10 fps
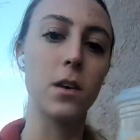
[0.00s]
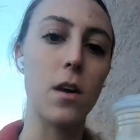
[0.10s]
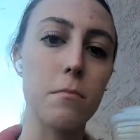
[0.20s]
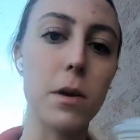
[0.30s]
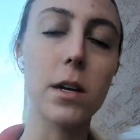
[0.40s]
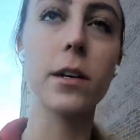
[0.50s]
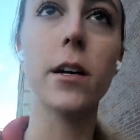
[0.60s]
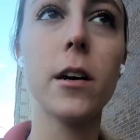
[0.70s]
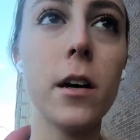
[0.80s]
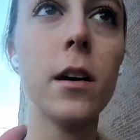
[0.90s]
Got my
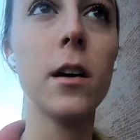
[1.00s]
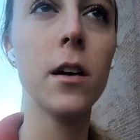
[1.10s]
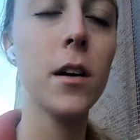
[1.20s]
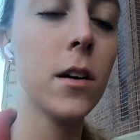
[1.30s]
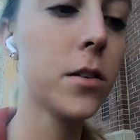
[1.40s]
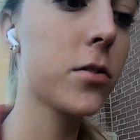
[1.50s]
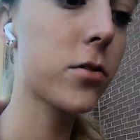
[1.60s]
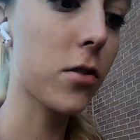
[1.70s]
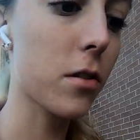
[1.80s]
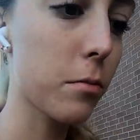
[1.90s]

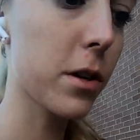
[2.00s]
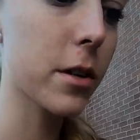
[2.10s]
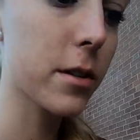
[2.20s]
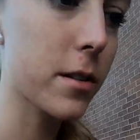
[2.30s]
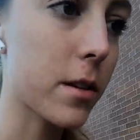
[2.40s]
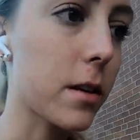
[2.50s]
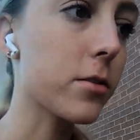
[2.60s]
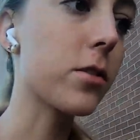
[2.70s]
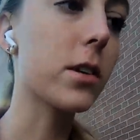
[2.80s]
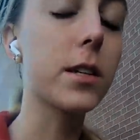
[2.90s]
Starbucks. I
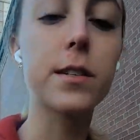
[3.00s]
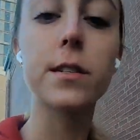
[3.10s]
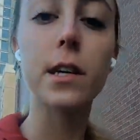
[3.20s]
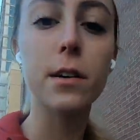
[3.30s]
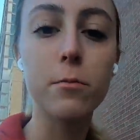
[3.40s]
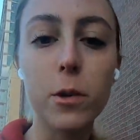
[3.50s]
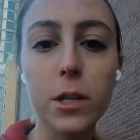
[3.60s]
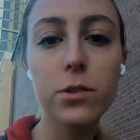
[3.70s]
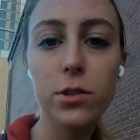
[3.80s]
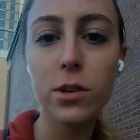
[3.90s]
also had a
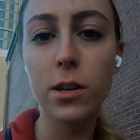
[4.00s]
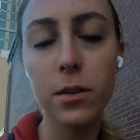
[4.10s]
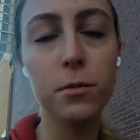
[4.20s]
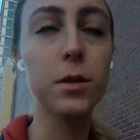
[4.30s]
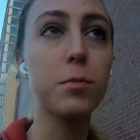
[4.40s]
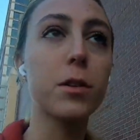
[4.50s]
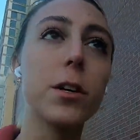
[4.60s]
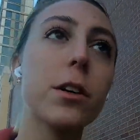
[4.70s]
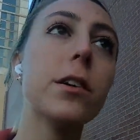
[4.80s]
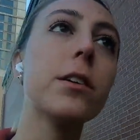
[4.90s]
sandwich. It's pretty
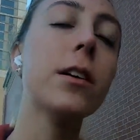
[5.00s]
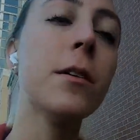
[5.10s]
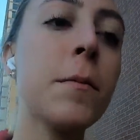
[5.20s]
good.